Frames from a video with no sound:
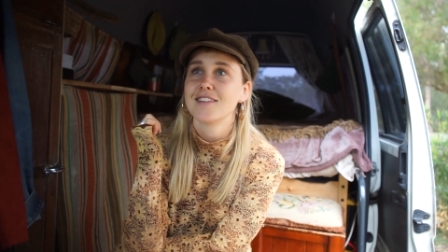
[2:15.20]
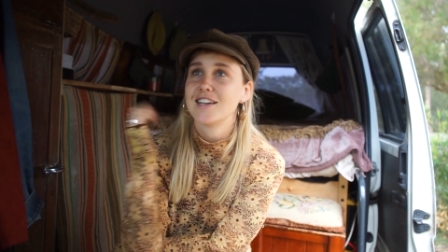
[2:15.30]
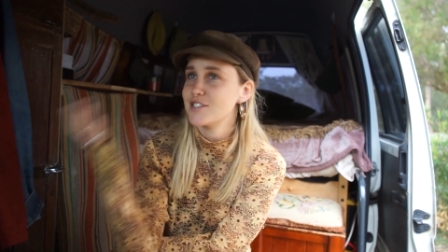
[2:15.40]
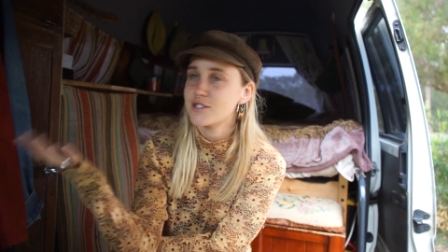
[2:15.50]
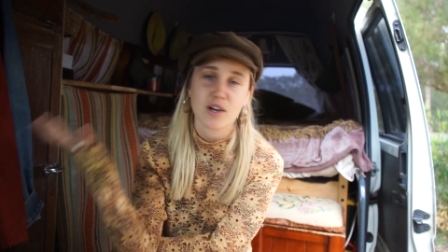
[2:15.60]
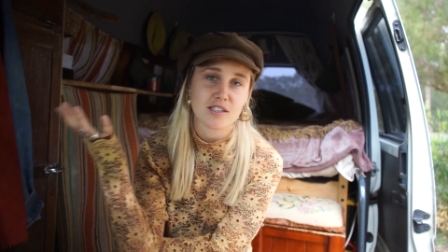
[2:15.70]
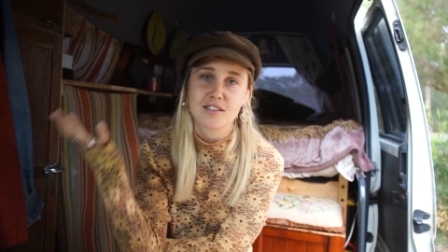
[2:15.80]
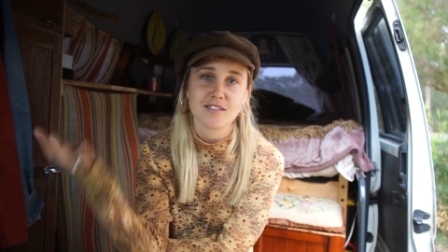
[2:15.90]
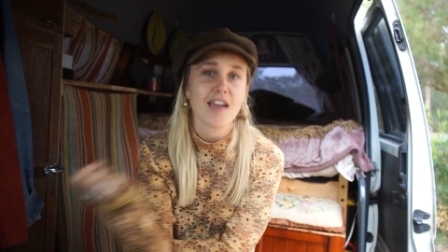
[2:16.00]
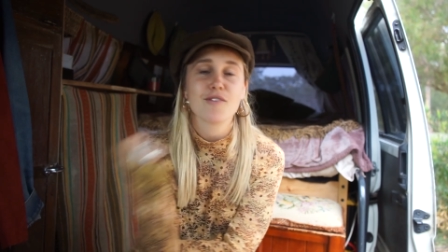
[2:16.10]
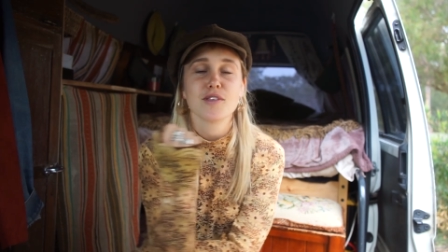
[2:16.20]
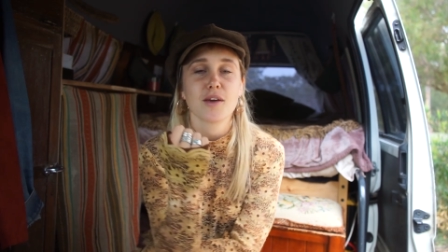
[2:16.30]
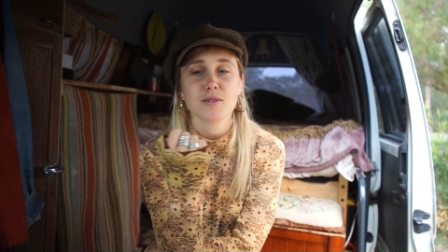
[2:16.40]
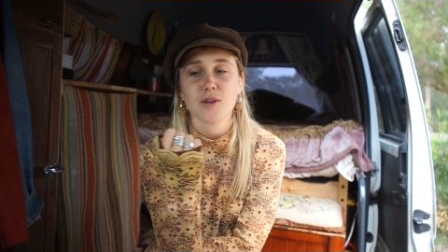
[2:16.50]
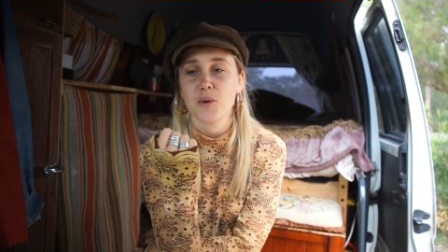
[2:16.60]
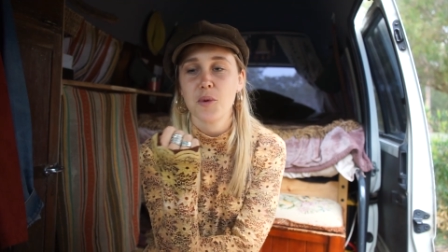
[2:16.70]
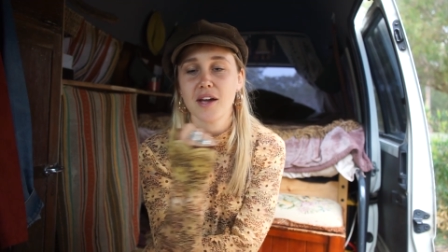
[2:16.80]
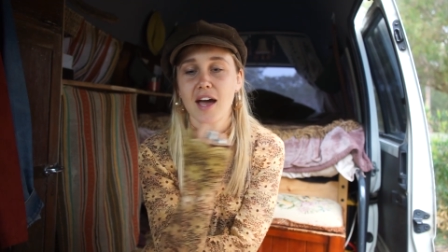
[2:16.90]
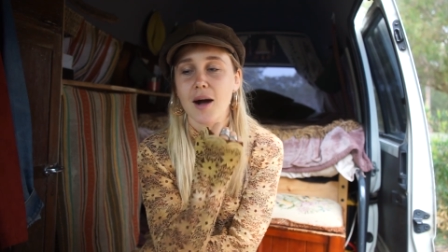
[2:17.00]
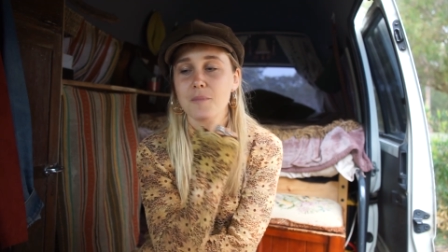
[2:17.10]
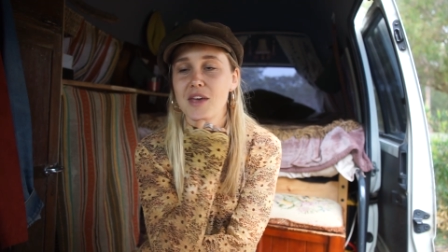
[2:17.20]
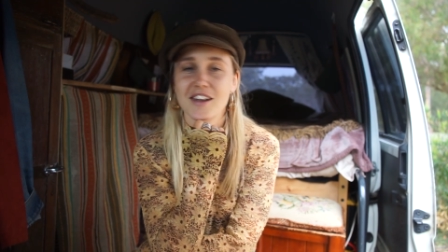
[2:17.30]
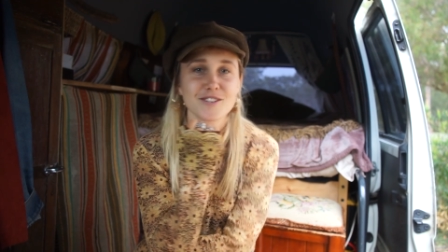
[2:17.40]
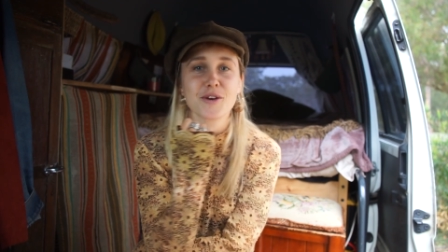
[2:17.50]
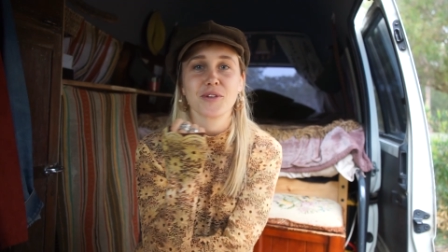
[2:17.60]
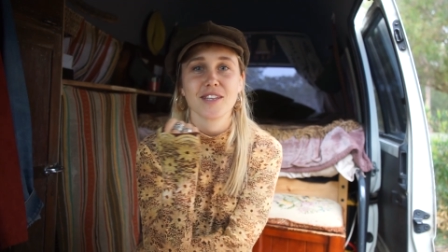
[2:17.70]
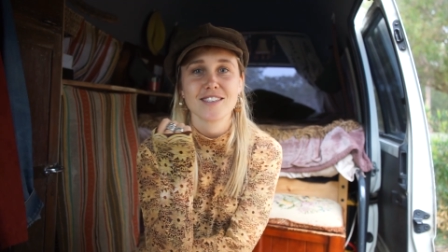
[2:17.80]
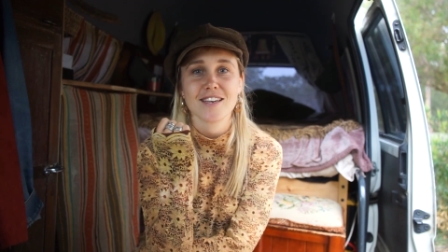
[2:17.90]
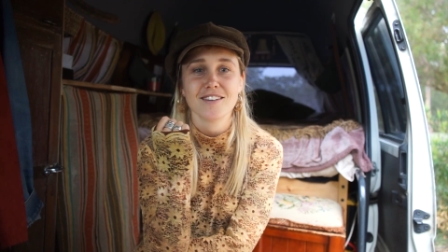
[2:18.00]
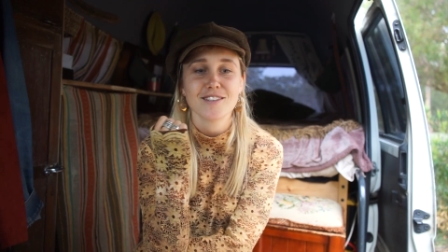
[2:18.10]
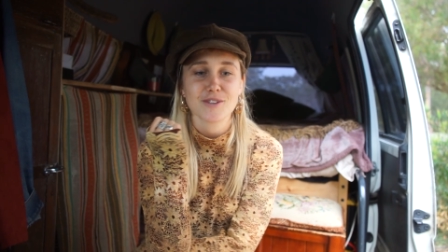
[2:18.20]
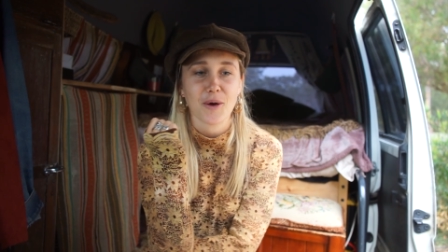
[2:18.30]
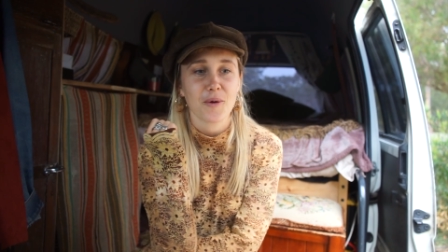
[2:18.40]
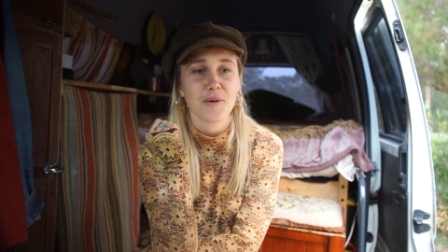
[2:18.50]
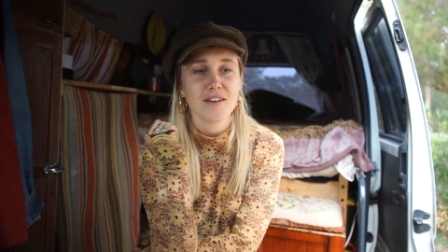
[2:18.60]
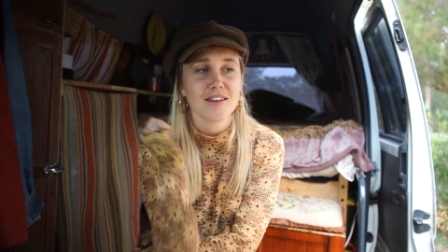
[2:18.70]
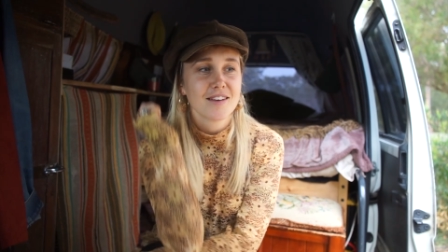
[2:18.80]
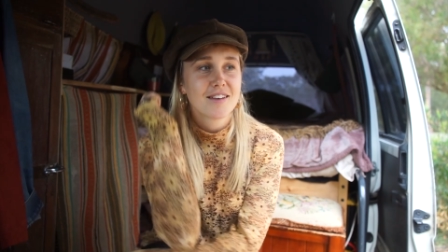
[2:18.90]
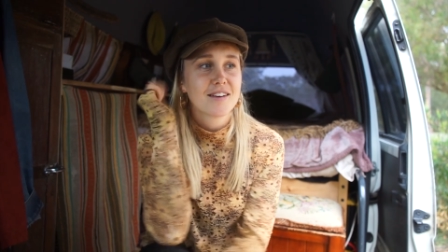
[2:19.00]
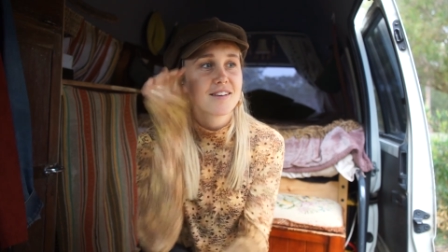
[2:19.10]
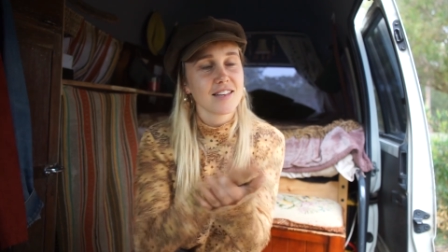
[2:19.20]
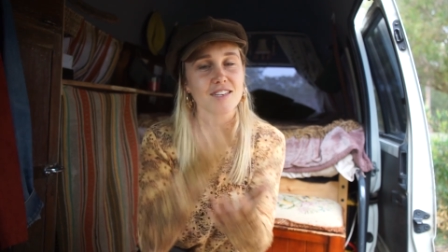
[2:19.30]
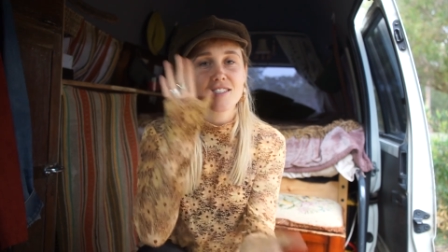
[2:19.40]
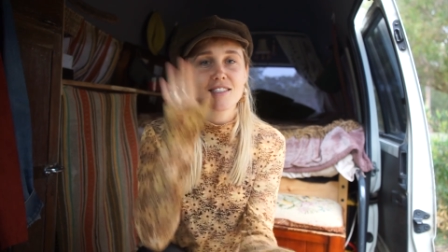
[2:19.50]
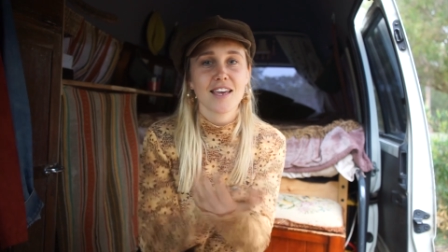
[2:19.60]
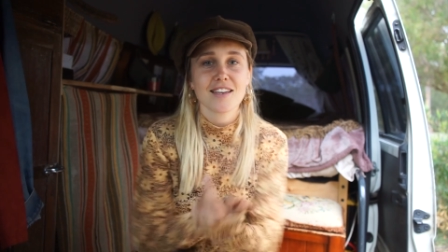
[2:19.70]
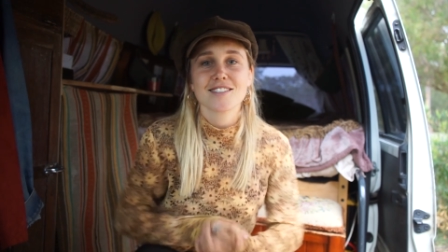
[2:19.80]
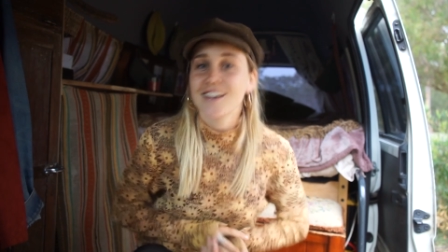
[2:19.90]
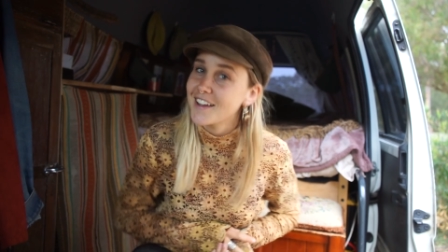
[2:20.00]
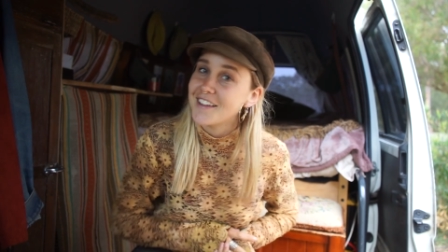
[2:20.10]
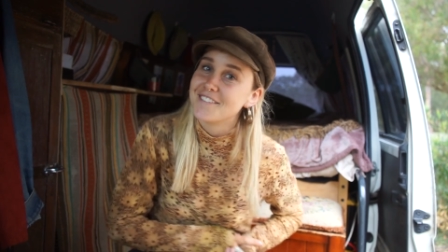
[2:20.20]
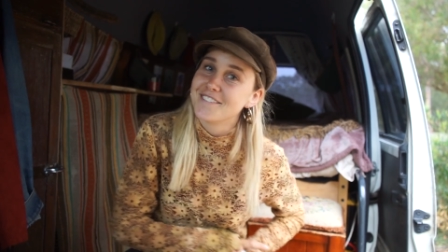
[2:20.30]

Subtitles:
I just trusted that everything was going to work out, and it totally did. So let's get stuck in.